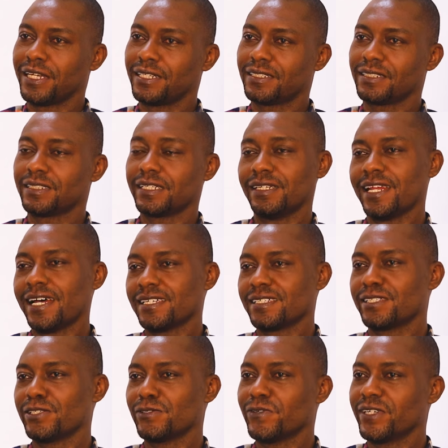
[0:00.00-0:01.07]
like the
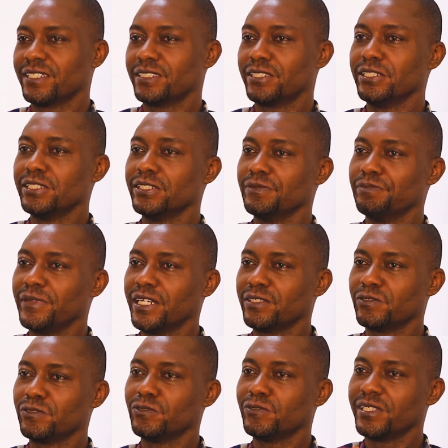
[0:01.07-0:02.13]
last day when the
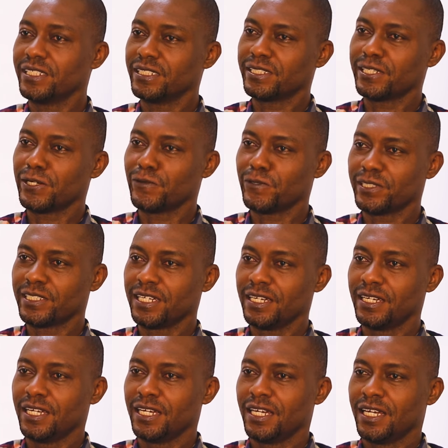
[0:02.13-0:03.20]
men do enter
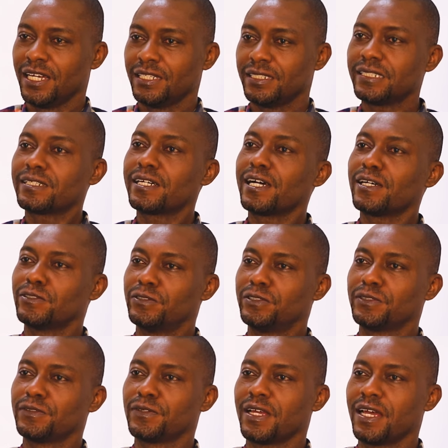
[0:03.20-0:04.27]
water, the
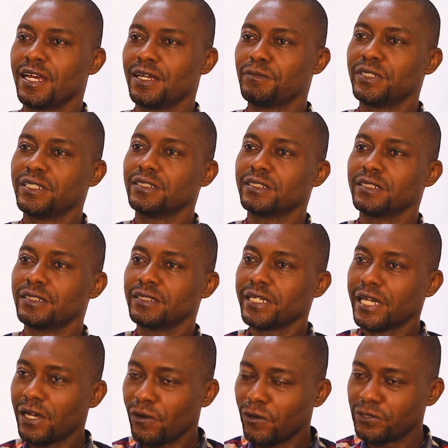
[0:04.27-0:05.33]
crowds have been in
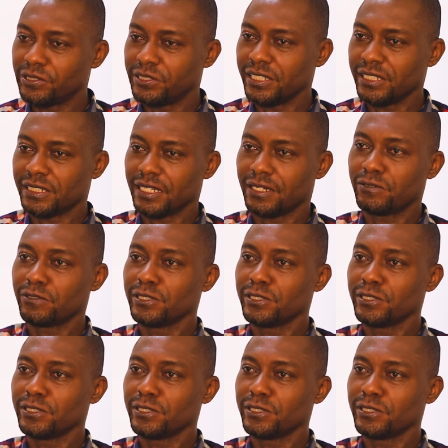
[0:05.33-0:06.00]
their hundreds are